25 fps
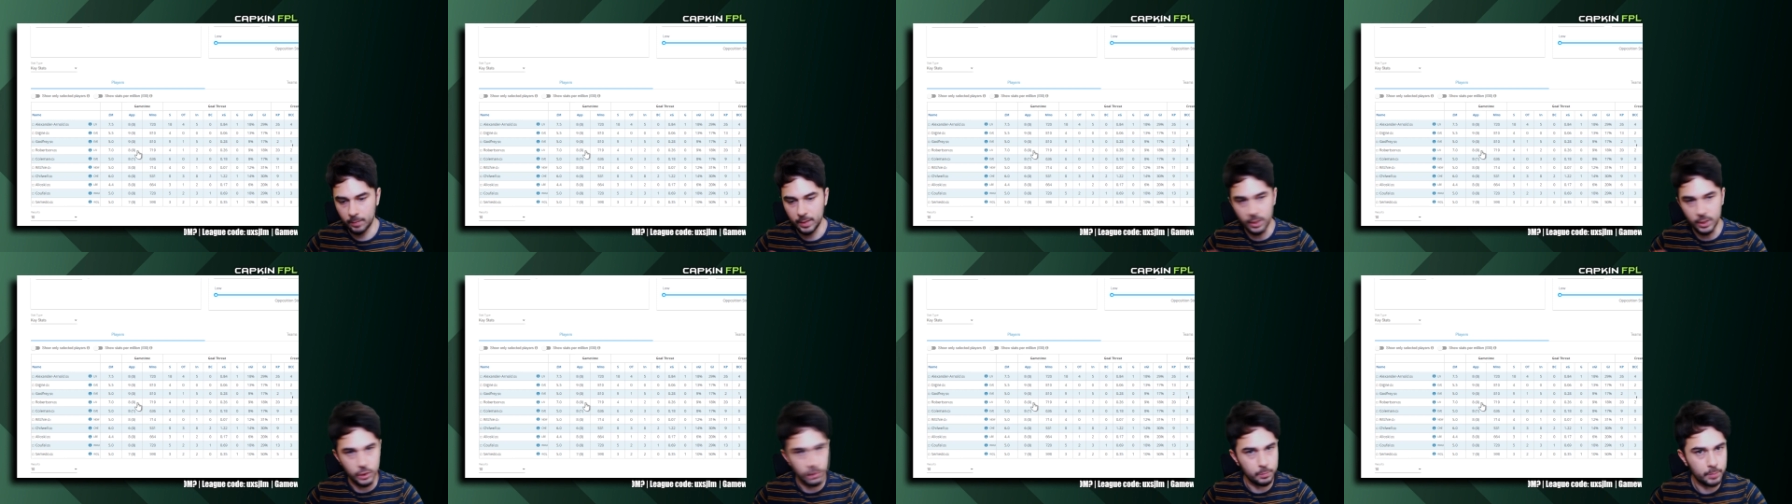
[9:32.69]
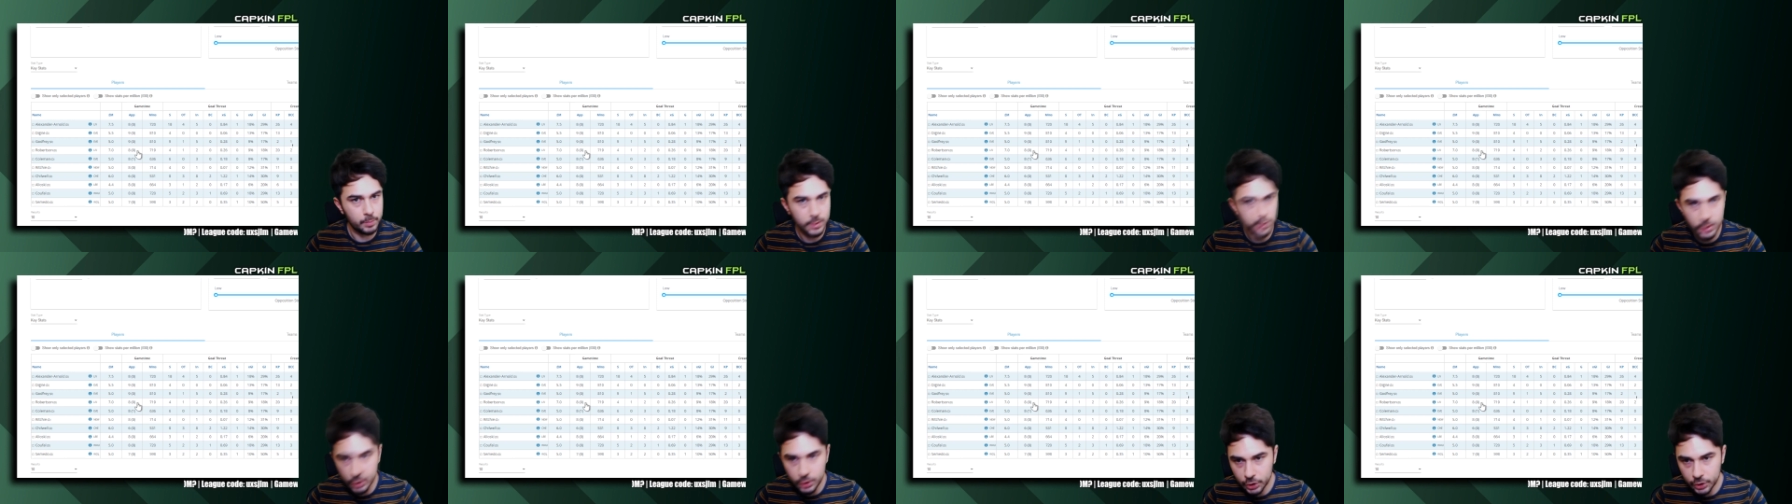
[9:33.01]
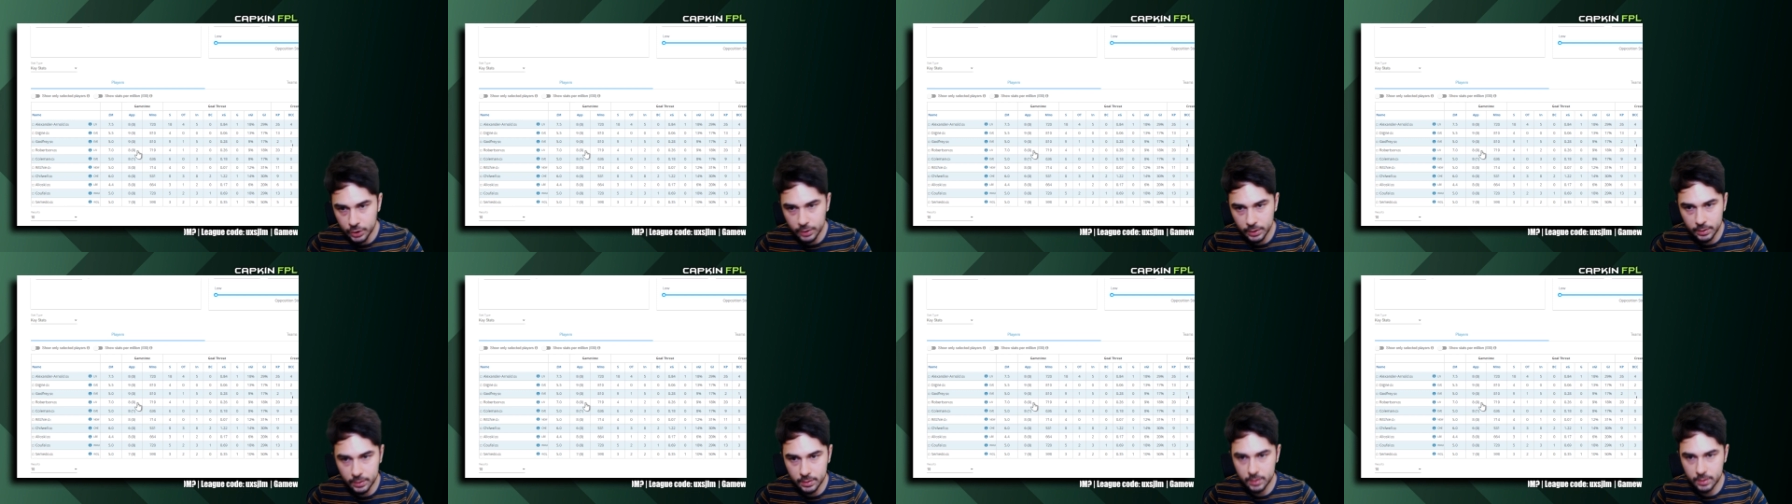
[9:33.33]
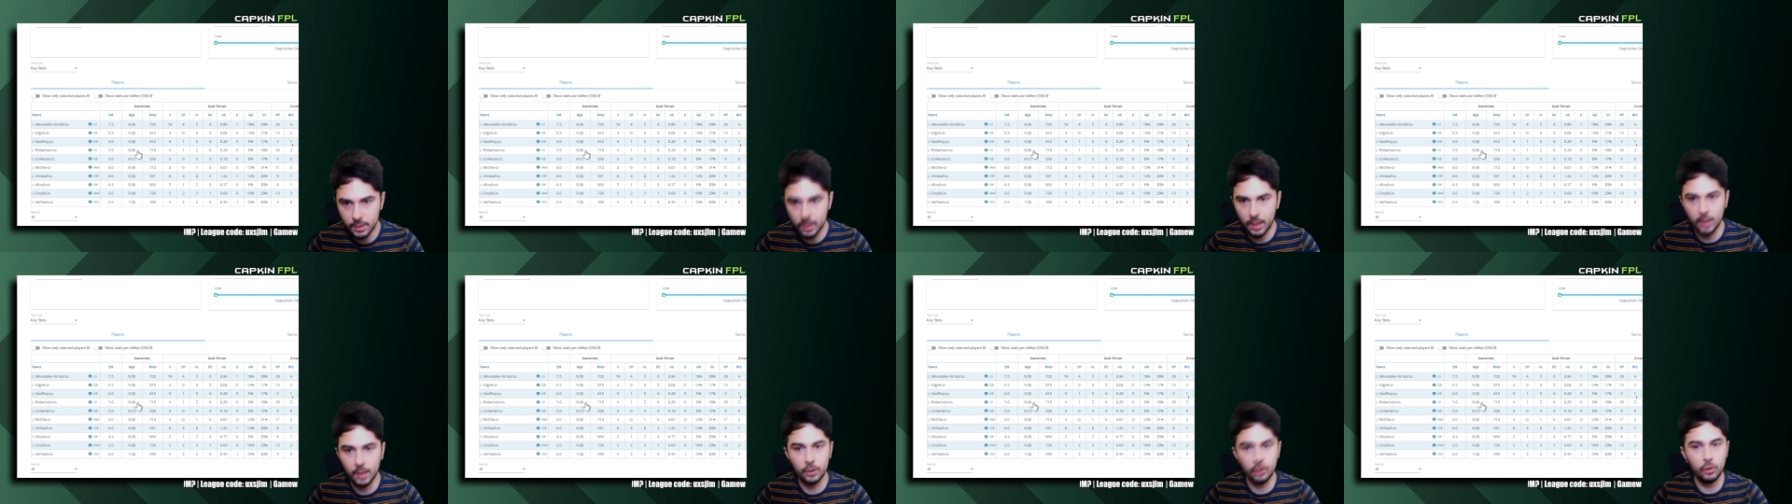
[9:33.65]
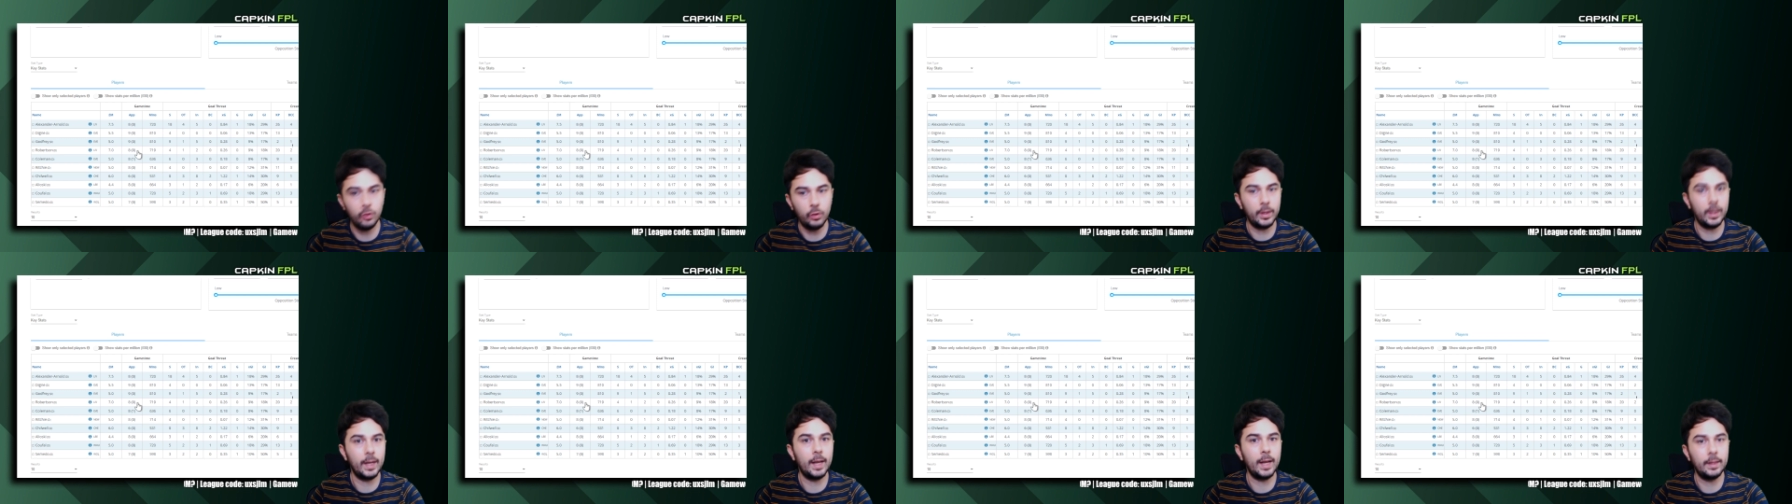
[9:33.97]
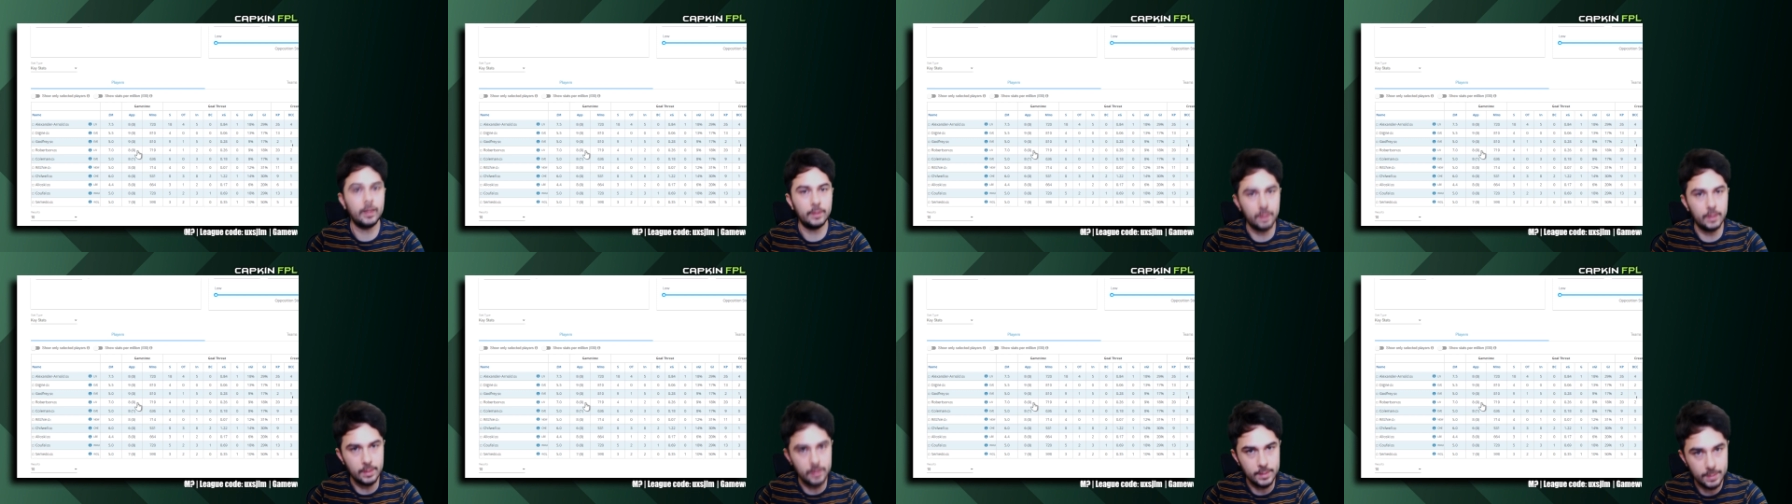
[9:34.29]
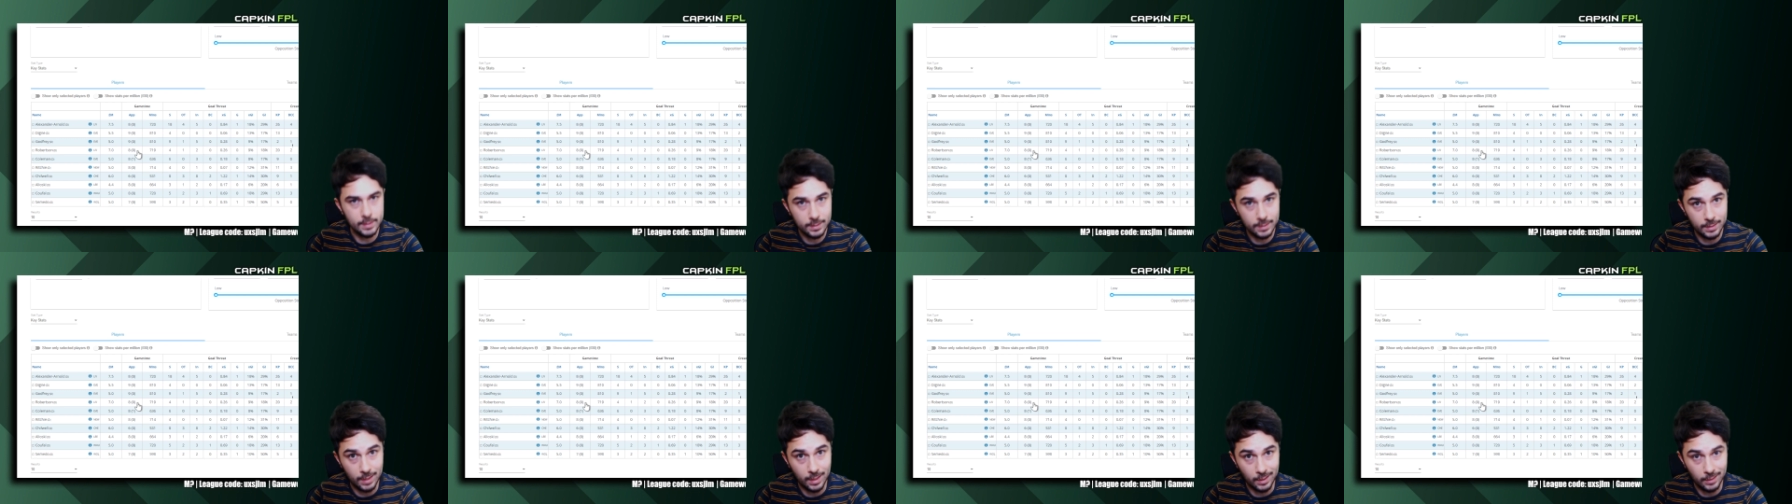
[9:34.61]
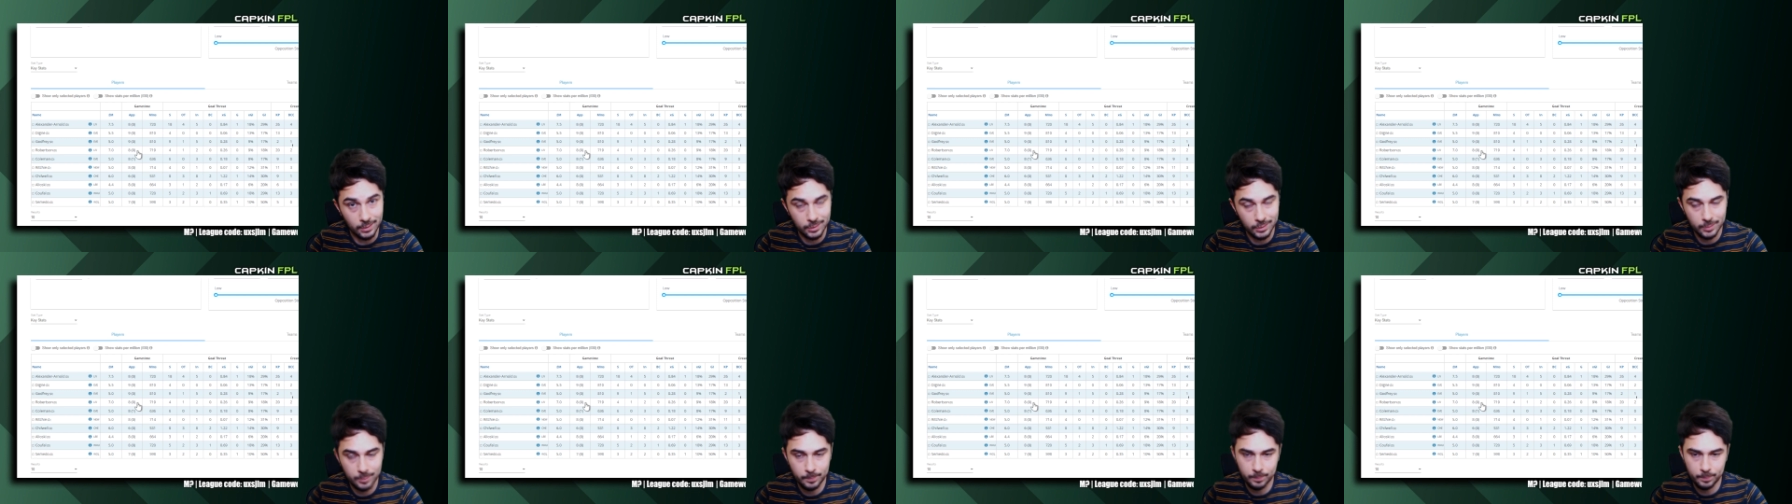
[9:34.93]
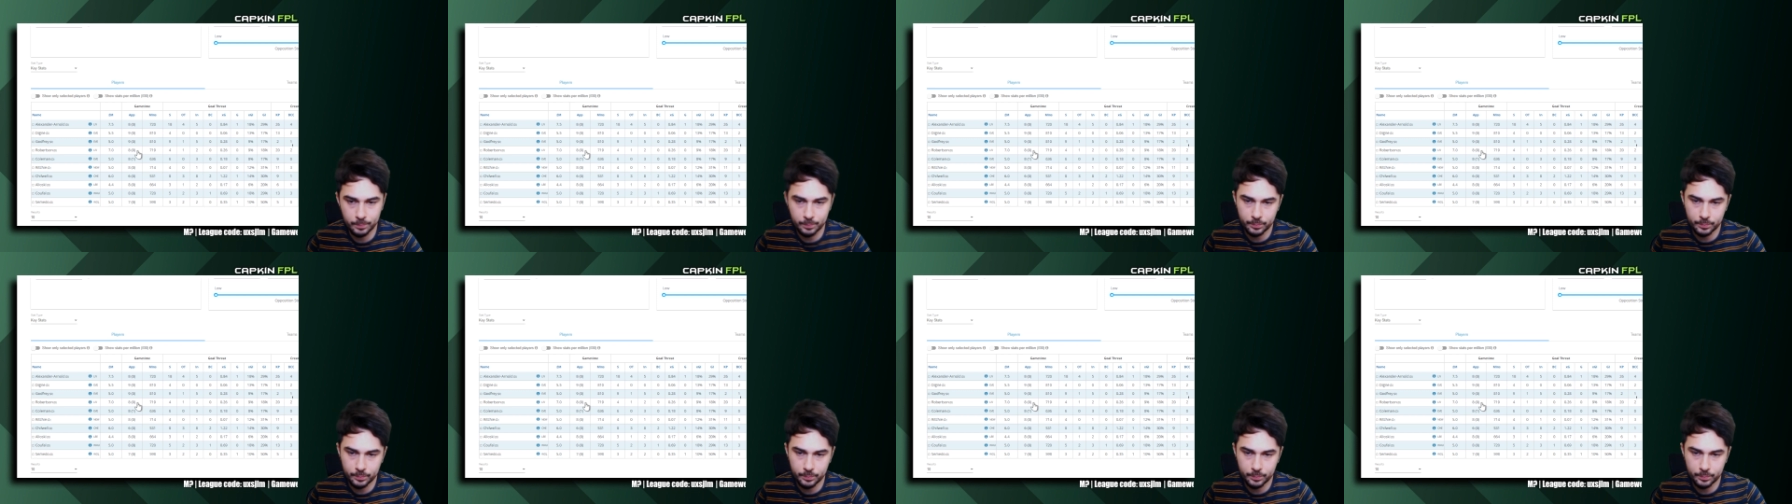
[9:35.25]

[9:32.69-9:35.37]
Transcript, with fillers: each positions and looking at these stats.